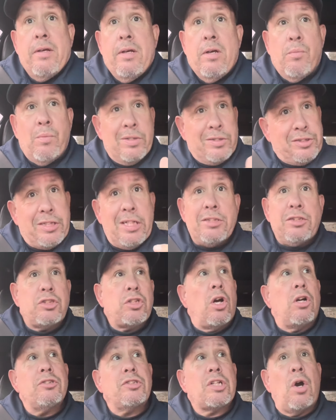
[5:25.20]
When shit
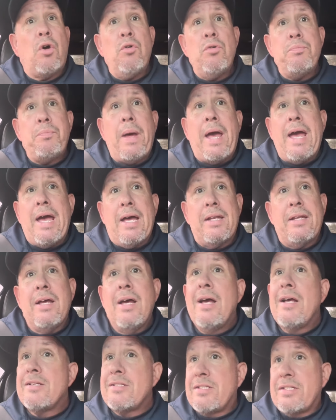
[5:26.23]
starts going bad,
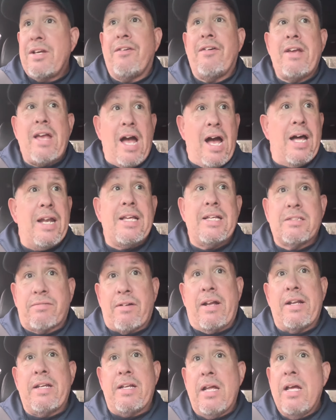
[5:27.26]
Sirianni's
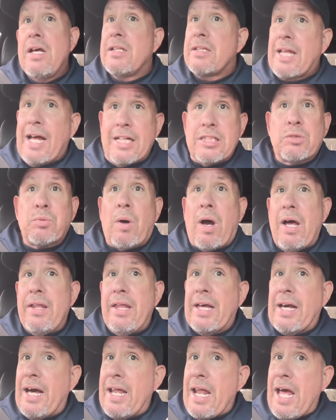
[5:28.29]
ready. That's why
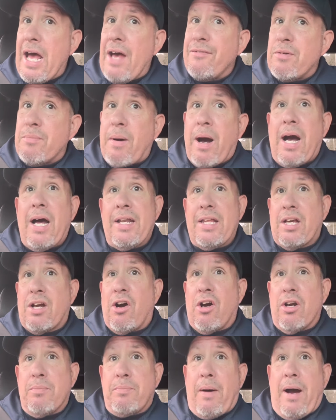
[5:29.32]
they got to have the
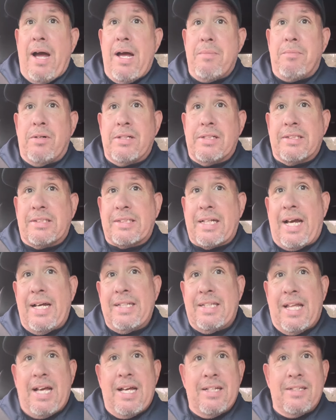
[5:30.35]
bodyguard by him on the
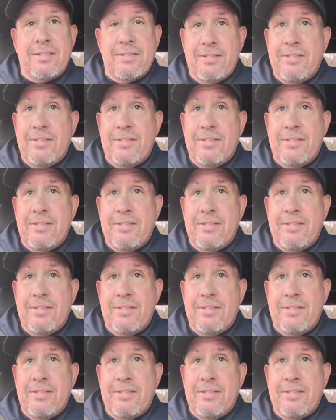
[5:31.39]
sideline.